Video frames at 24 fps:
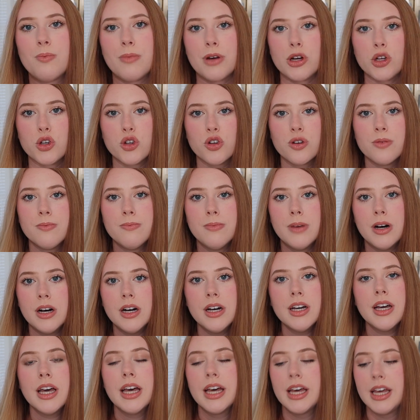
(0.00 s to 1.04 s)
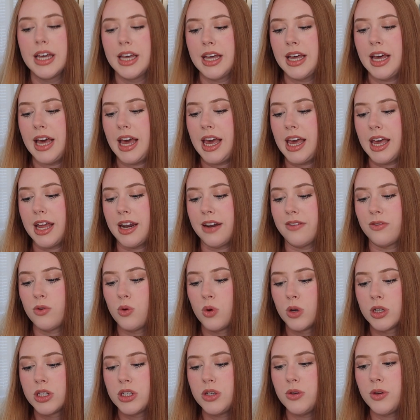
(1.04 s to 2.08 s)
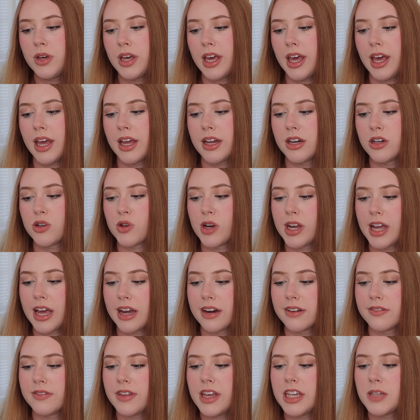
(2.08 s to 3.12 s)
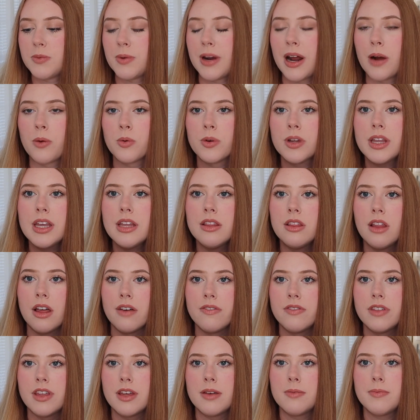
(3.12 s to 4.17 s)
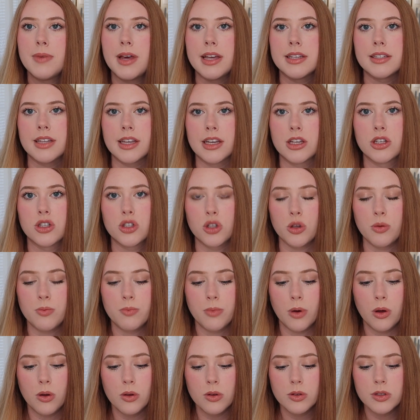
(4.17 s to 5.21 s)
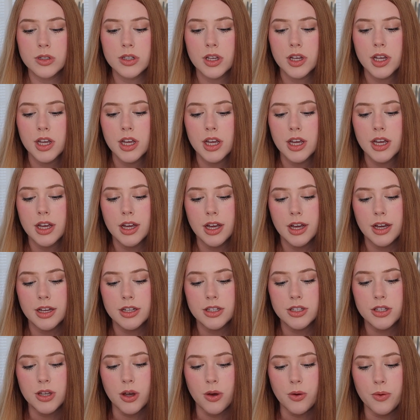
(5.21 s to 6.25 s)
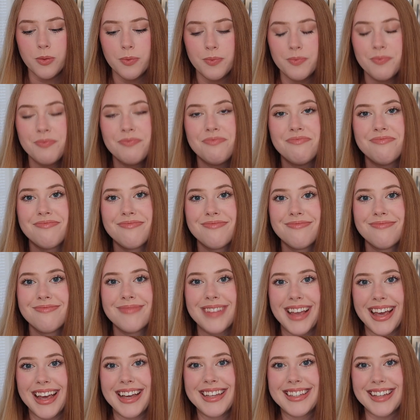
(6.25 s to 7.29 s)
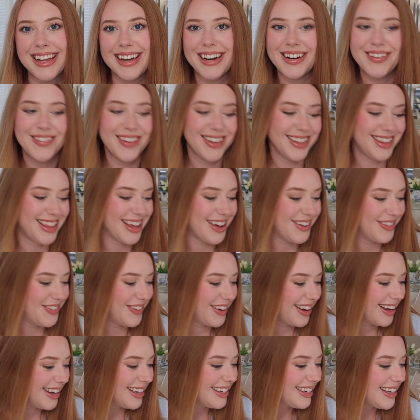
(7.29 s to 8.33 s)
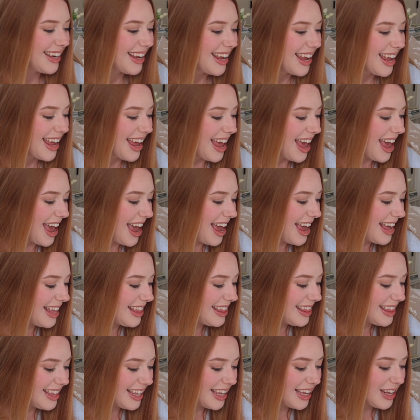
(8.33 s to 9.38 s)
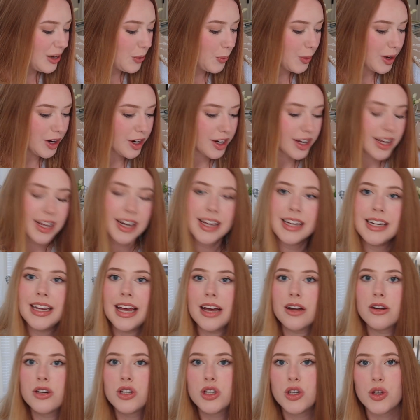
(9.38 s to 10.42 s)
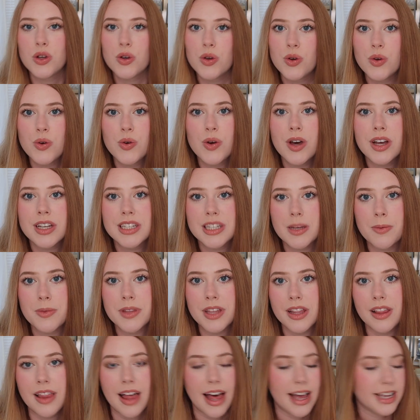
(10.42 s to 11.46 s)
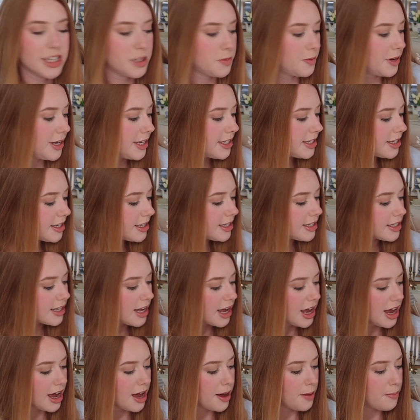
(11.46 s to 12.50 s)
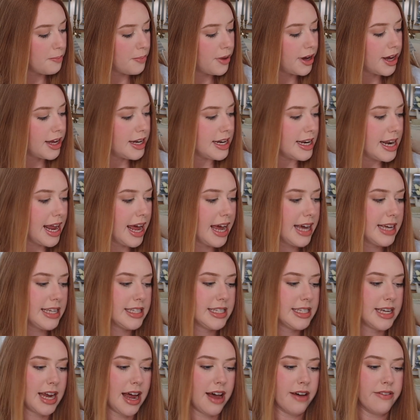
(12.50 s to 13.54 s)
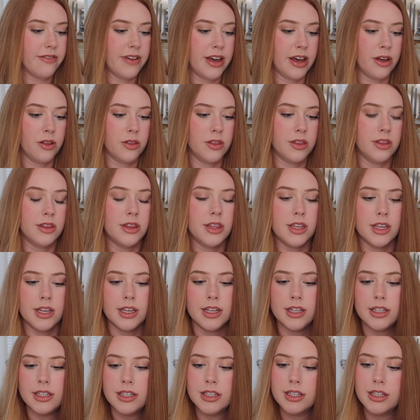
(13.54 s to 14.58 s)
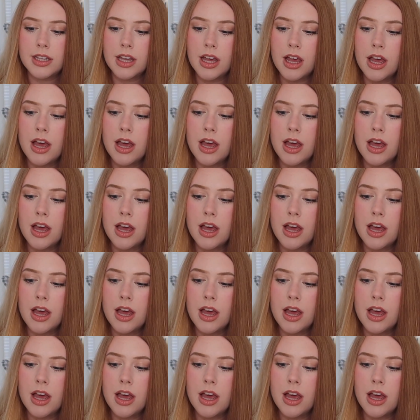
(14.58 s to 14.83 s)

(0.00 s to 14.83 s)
mushroom mug. And of course you can drink out of these, but I really love them as like soup bowls. So excited about that find. And then we're getting down to some of the last pieces, but next I found this